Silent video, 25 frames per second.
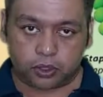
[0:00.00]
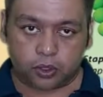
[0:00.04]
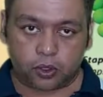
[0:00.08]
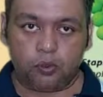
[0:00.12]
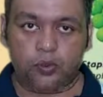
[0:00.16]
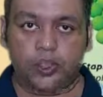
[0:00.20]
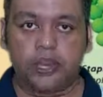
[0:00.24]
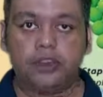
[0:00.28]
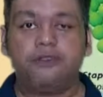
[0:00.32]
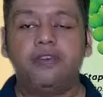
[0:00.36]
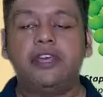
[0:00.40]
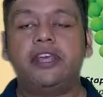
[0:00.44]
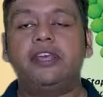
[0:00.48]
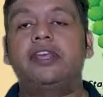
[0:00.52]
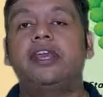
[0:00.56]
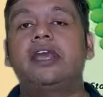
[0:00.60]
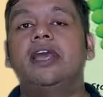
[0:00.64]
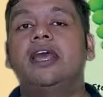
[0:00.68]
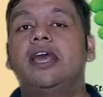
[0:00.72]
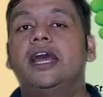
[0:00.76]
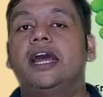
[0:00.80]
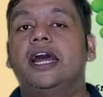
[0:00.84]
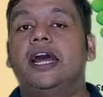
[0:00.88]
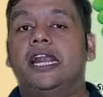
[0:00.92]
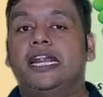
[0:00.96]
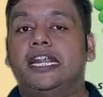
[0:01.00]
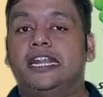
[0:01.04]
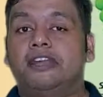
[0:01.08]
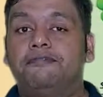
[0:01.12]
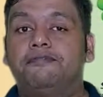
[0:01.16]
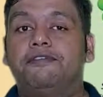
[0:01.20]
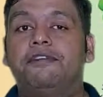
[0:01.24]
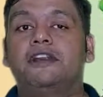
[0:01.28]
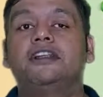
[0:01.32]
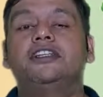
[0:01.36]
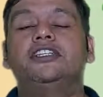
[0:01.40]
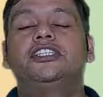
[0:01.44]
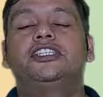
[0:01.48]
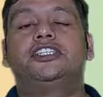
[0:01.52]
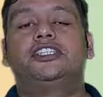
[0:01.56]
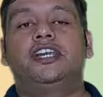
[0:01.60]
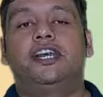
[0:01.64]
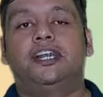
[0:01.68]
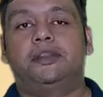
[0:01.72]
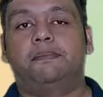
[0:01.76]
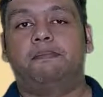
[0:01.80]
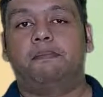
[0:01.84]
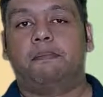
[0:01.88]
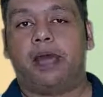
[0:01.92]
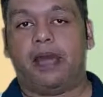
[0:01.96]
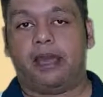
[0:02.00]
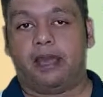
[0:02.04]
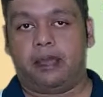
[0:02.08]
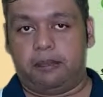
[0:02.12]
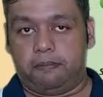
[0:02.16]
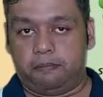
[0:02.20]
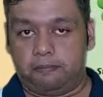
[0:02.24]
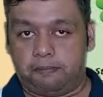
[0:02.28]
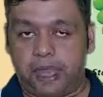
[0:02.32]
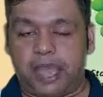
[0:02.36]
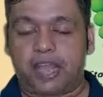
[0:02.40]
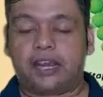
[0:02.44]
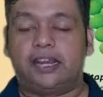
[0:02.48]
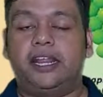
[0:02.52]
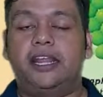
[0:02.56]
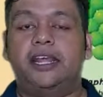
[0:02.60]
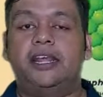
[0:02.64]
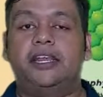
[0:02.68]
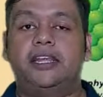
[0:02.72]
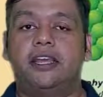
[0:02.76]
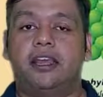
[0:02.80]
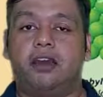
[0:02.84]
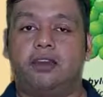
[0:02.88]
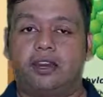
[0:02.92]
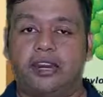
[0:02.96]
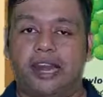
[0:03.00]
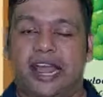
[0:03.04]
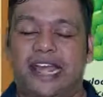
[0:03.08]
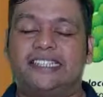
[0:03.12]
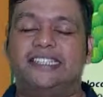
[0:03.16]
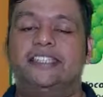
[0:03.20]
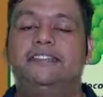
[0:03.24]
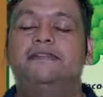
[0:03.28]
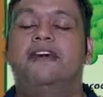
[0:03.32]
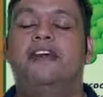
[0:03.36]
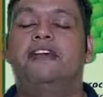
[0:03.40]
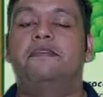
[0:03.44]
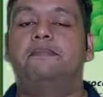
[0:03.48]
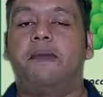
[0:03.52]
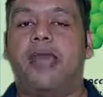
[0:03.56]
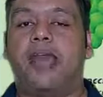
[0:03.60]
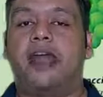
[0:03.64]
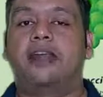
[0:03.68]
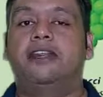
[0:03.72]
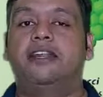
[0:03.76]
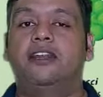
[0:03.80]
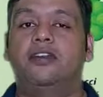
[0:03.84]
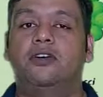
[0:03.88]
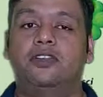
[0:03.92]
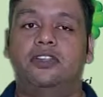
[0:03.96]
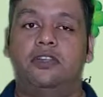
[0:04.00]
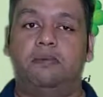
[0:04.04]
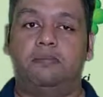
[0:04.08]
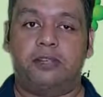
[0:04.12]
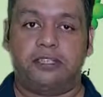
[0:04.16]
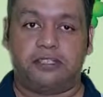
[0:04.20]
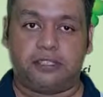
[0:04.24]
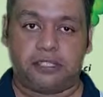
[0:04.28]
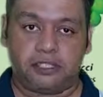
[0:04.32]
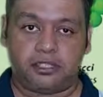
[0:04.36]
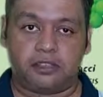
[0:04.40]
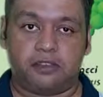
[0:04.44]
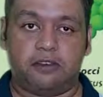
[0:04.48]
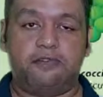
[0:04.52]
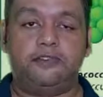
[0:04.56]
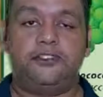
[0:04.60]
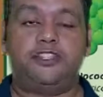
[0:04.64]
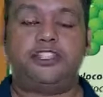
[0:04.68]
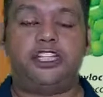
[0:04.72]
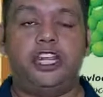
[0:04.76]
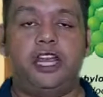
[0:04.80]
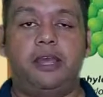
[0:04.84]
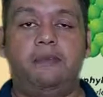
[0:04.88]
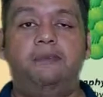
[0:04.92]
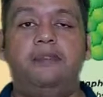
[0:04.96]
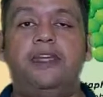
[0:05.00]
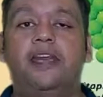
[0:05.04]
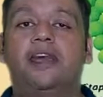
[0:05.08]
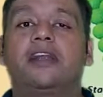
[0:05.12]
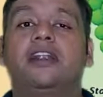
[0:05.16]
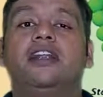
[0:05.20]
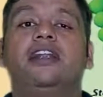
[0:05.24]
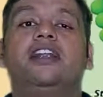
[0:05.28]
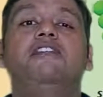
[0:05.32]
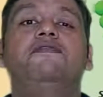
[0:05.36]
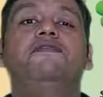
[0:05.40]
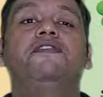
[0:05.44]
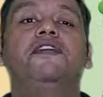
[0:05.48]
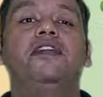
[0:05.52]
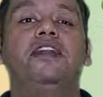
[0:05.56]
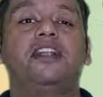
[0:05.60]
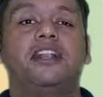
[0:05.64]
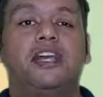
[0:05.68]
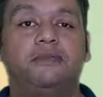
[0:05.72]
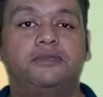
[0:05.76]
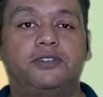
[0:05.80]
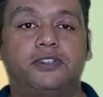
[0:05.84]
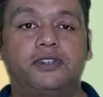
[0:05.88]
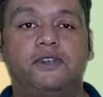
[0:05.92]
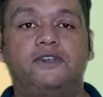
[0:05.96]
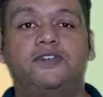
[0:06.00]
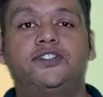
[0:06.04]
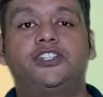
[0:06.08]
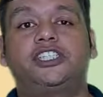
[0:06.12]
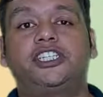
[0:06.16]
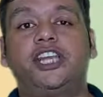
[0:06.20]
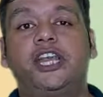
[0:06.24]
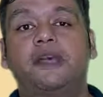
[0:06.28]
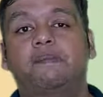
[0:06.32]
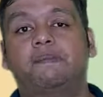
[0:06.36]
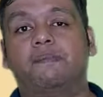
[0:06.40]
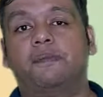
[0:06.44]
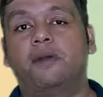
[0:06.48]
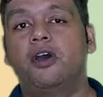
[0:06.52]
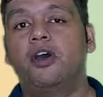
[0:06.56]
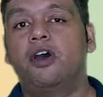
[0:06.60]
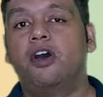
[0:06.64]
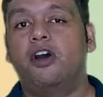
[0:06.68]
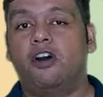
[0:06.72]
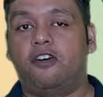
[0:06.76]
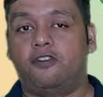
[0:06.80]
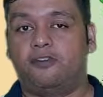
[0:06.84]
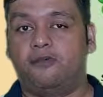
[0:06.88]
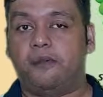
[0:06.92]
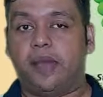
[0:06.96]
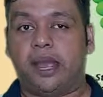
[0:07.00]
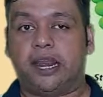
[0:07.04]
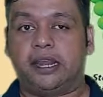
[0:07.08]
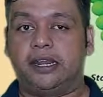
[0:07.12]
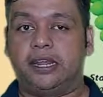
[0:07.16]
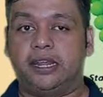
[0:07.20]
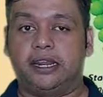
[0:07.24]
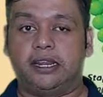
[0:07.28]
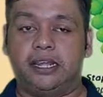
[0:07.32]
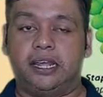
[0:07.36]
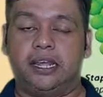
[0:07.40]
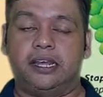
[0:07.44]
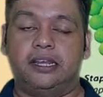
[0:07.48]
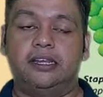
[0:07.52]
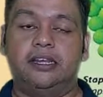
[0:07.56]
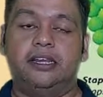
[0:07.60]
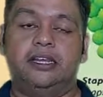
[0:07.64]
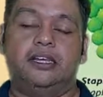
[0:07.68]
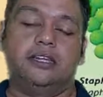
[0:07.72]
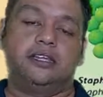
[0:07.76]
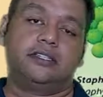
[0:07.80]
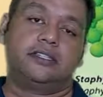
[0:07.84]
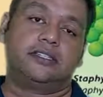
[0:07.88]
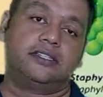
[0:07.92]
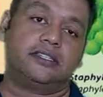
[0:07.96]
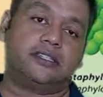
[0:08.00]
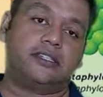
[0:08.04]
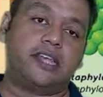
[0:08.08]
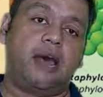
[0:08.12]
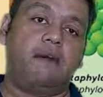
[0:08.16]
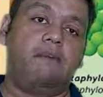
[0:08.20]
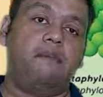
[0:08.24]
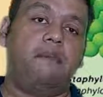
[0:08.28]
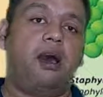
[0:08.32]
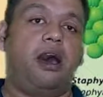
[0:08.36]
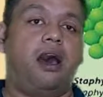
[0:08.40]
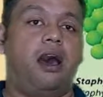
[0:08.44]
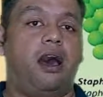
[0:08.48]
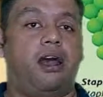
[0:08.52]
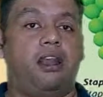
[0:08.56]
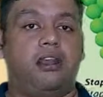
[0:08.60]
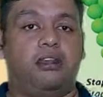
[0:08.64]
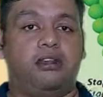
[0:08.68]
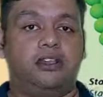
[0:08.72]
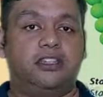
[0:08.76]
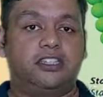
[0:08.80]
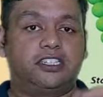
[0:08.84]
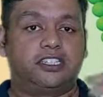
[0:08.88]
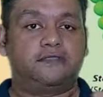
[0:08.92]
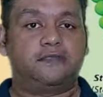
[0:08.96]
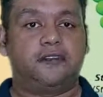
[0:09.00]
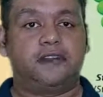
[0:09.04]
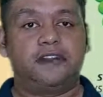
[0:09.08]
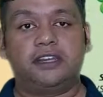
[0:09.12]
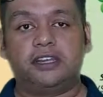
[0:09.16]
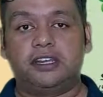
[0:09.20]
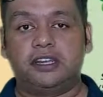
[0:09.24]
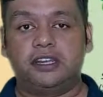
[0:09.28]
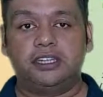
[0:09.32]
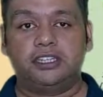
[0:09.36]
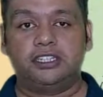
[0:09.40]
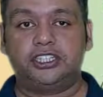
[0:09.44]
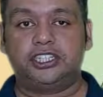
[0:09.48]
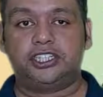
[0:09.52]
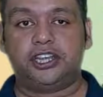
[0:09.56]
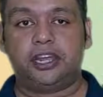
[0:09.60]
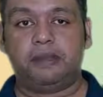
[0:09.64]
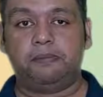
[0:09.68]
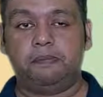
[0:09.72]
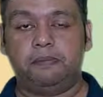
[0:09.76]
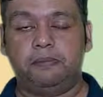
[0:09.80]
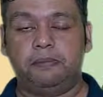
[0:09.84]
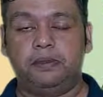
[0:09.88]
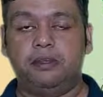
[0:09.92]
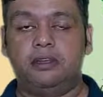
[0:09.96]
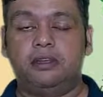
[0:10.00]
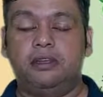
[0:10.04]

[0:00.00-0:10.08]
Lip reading: when we differentiate bacteria or classify bacteria on the basis of shape, there are different types of shape of bacteria. Some are spherical in shape,